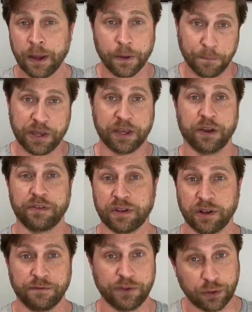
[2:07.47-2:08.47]
because
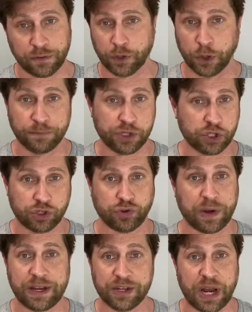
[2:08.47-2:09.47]
of YouTube's
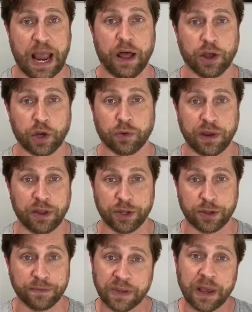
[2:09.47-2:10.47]
strange
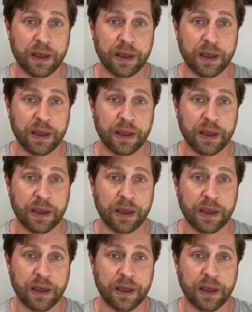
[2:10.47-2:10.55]
algorithms,